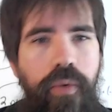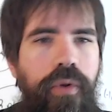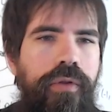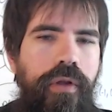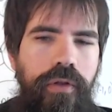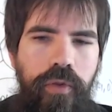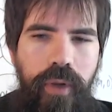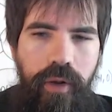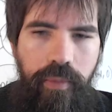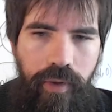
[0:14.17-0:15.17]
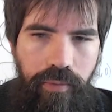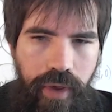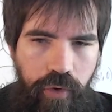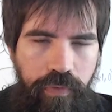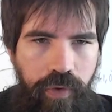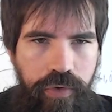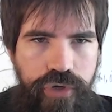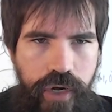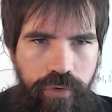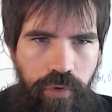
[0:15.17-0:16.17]
I want to talk a little bit about Maker Faire in
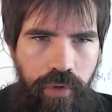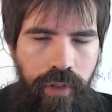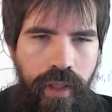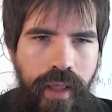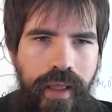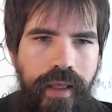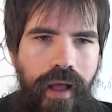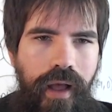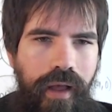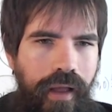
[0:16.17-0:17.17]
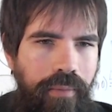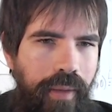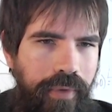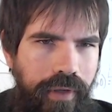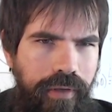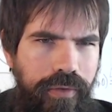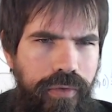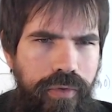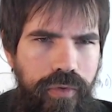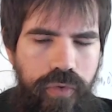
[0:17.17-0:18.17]
general. I'm going to
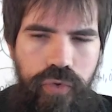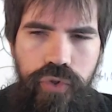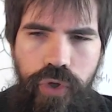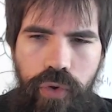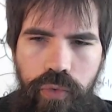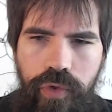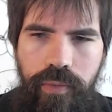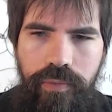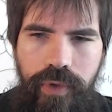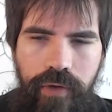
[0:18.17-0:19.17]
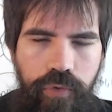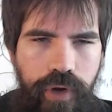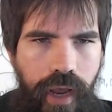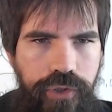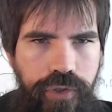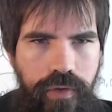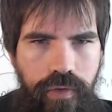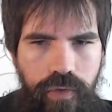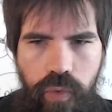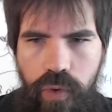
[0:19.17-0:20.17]
show some kind of reactions
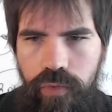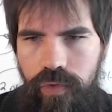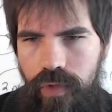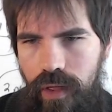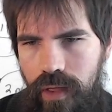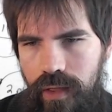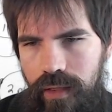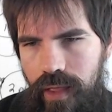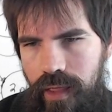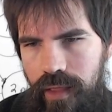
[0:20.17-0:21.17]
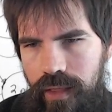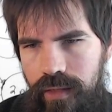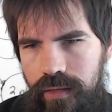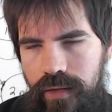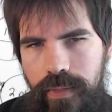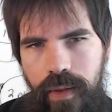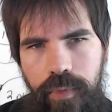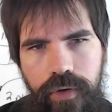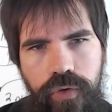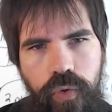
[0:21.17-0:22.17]
and quotes, and then I'm
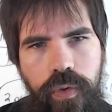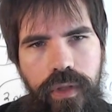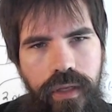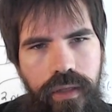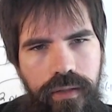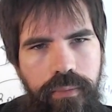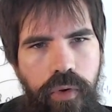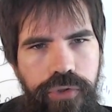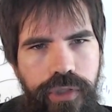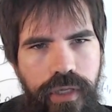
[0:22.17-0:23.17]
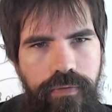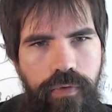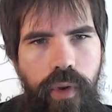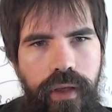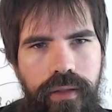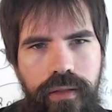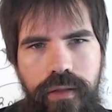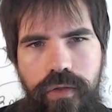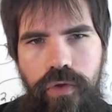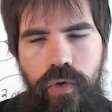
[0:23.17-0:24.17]
going to do the Leap Motion giveaway.
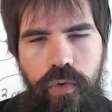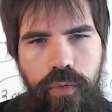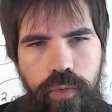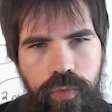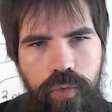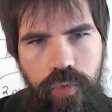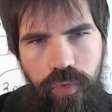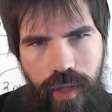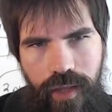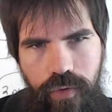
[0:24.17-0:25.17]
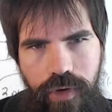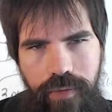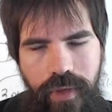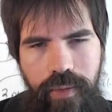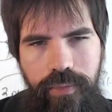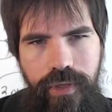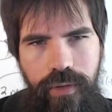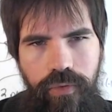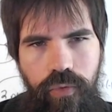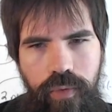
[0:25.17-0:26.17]
So, that's what I'm aiming to
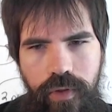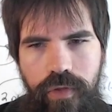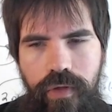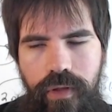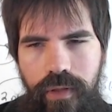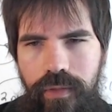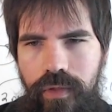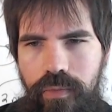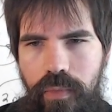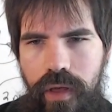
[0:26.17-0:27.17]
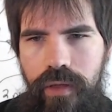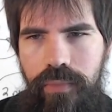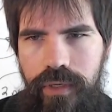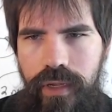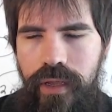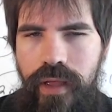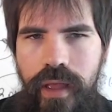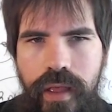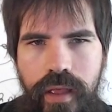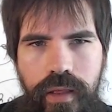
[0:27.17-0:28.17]
get through in this Mockup Monday.
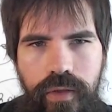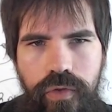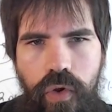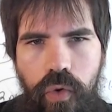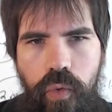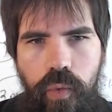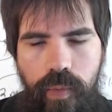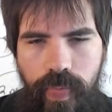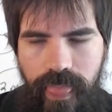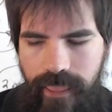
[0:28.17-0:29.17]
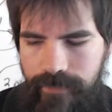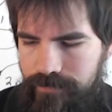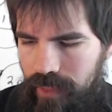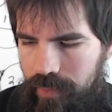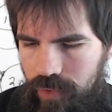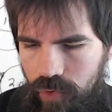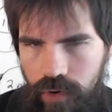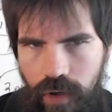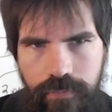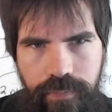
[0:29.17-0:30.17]
So, let me start
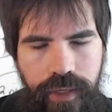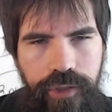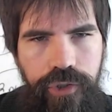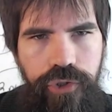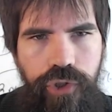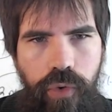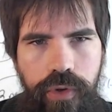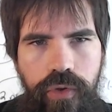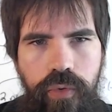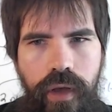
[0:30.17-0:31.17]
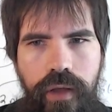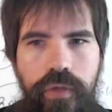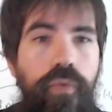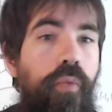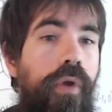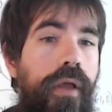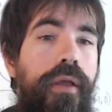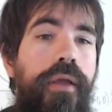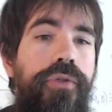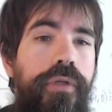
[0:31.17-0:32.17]
off by showing you guys what I
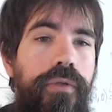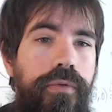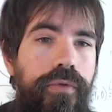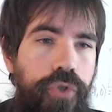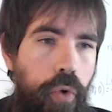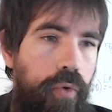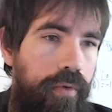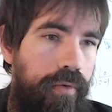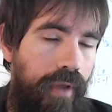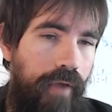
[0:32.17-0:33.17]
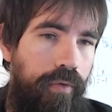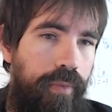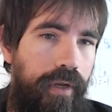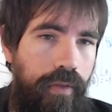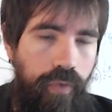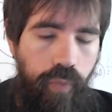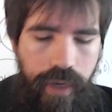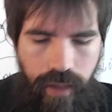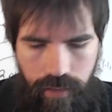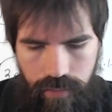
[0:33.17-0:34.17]
actually showed everybody this
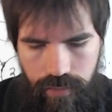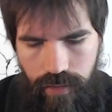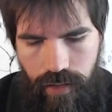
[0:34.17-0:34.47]
weekend.